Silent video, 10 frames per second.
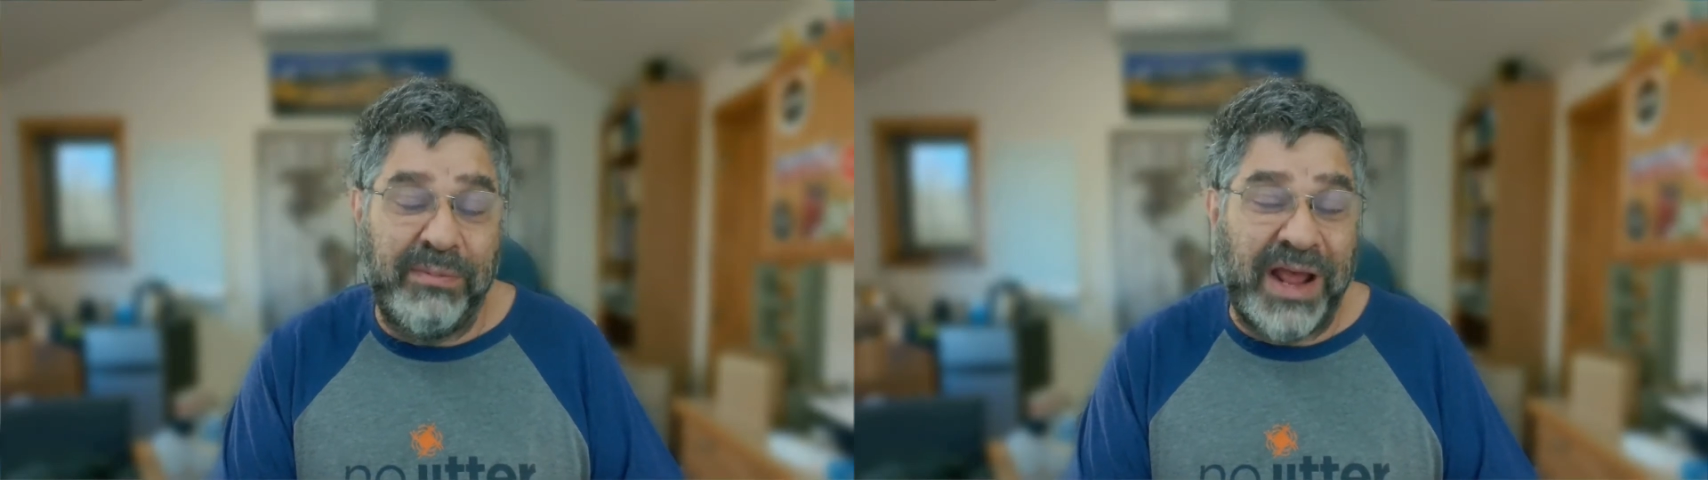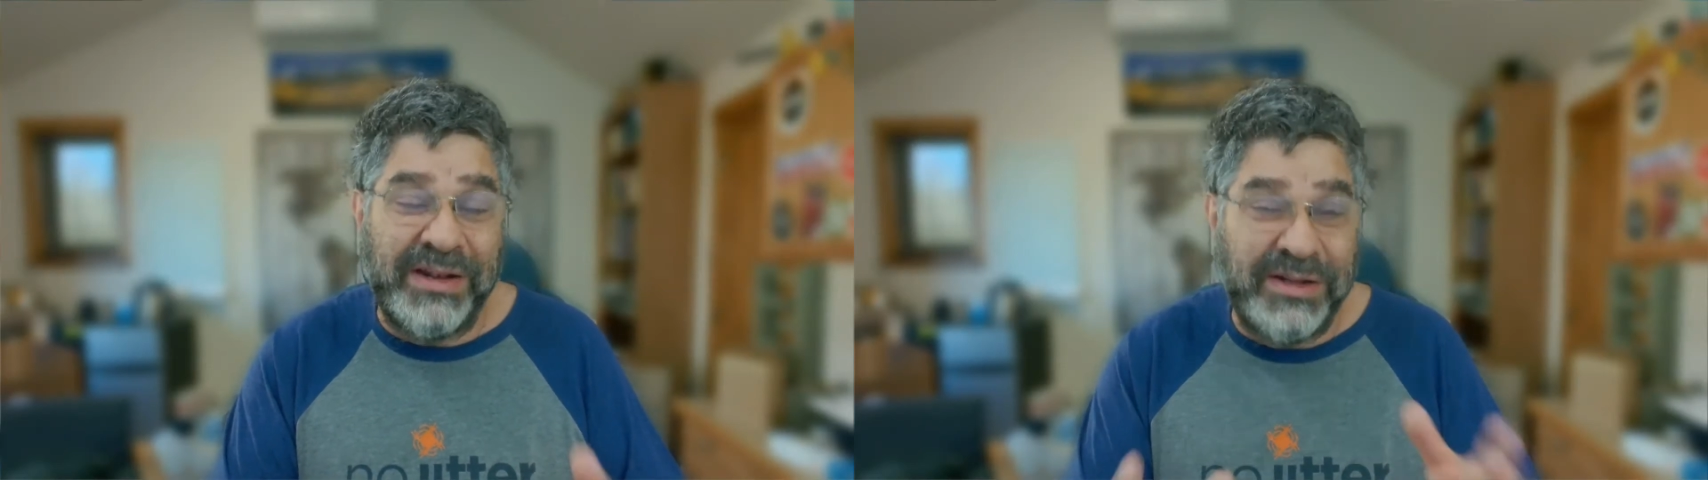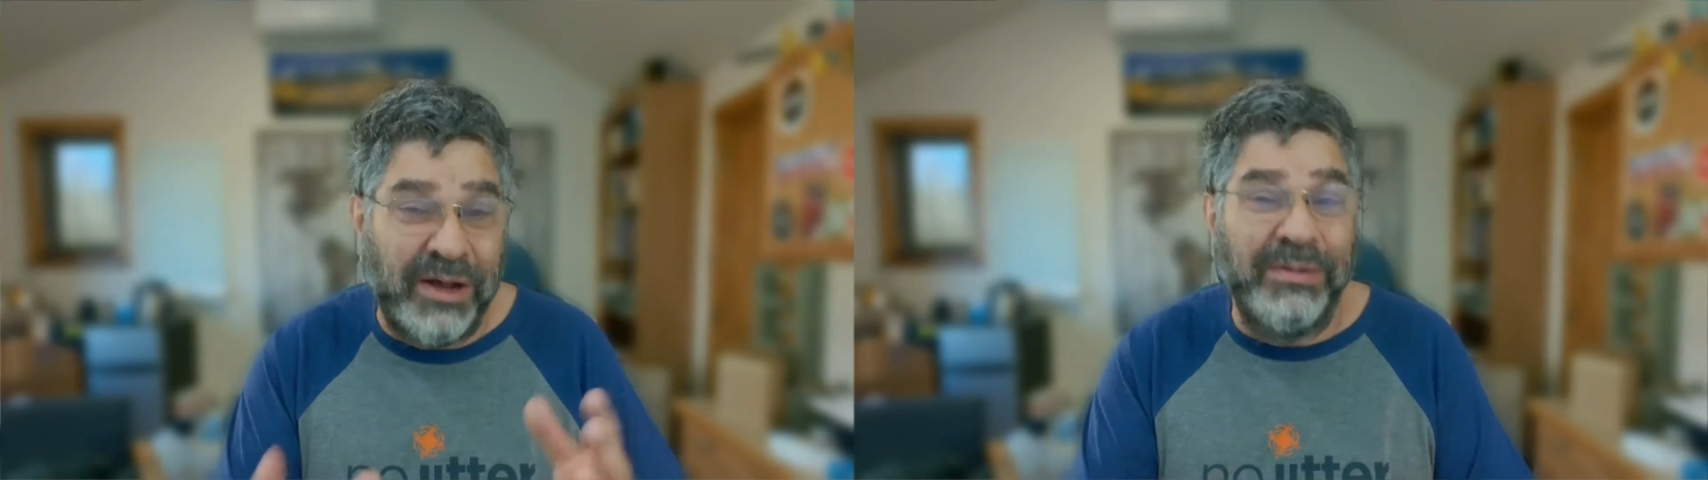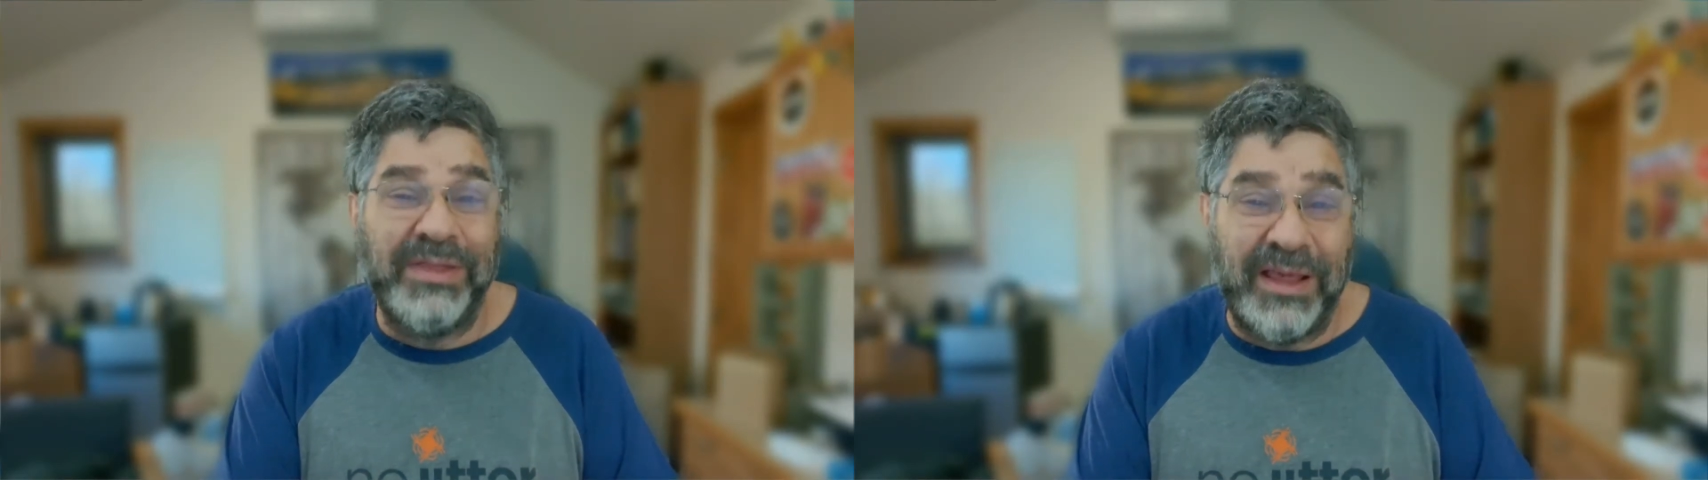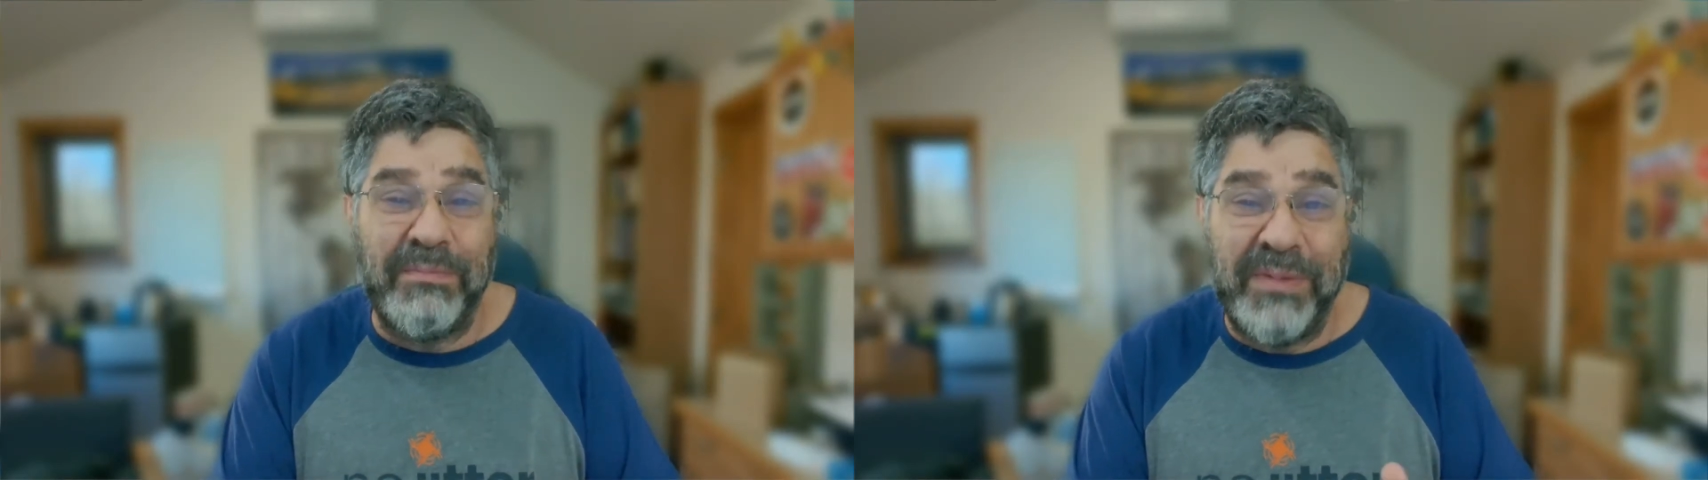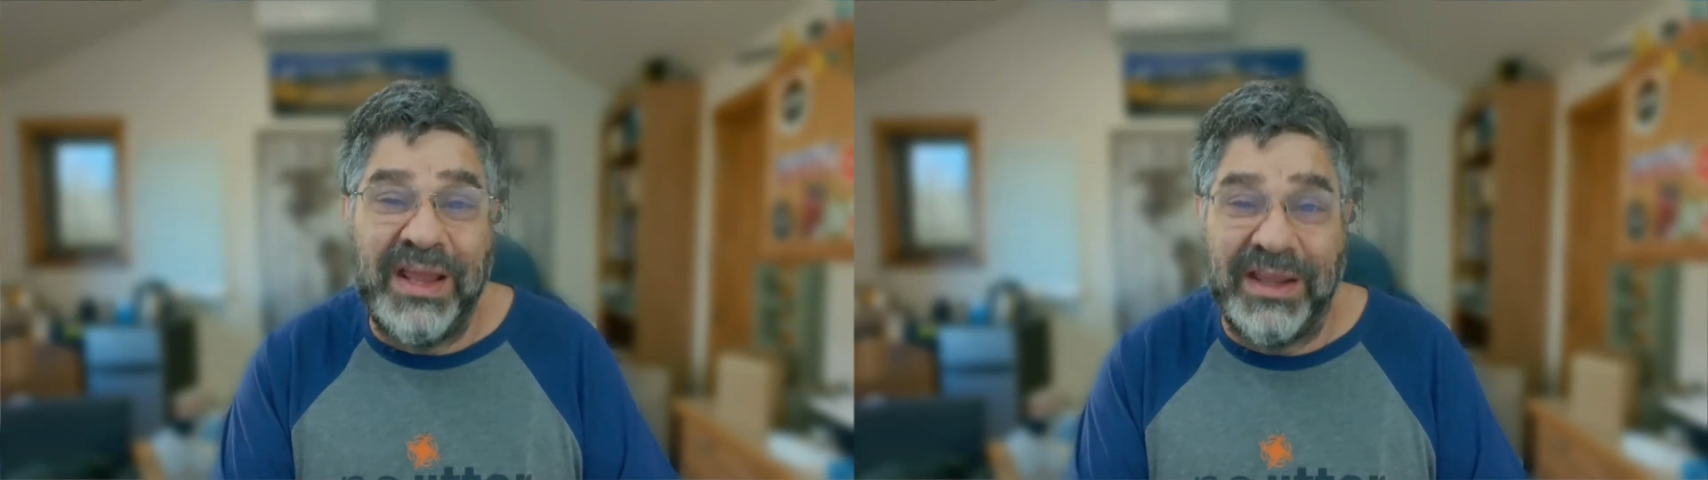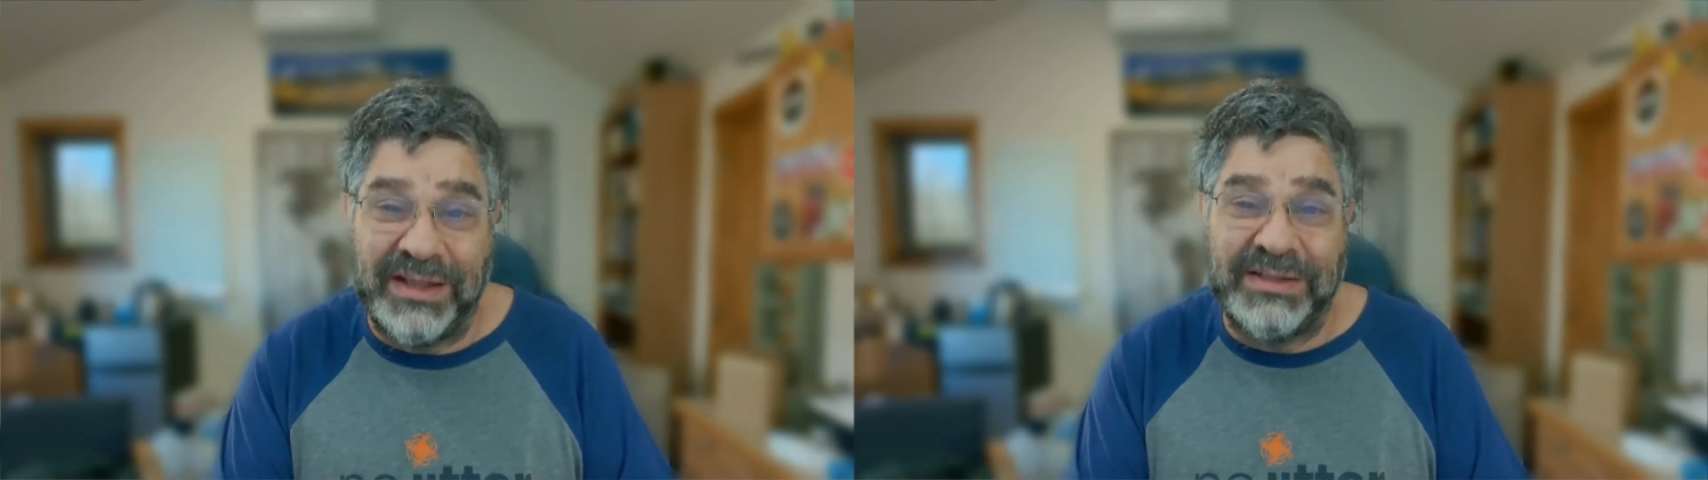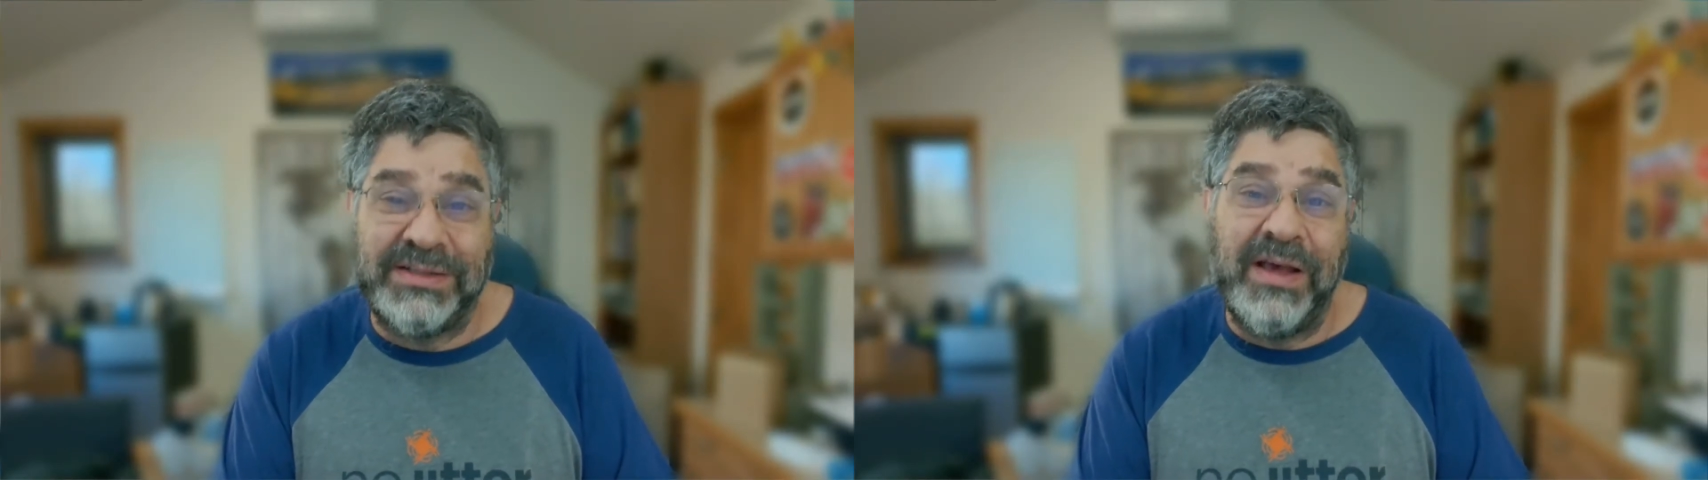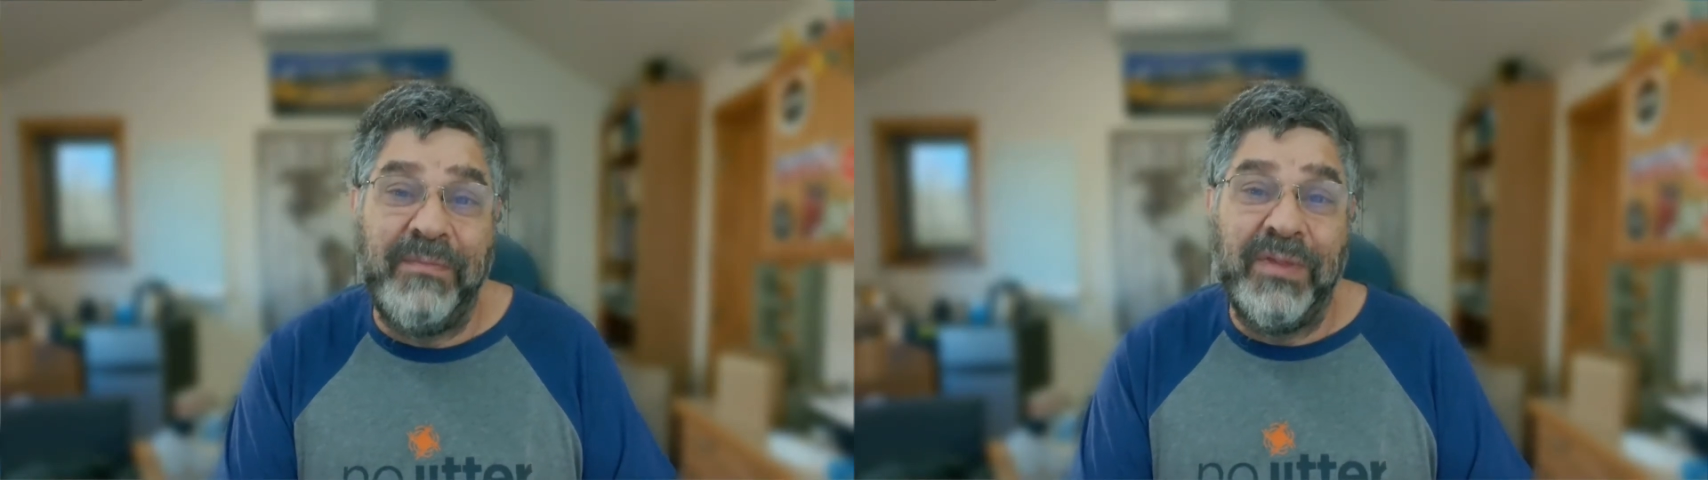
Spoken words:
but I don't think meetings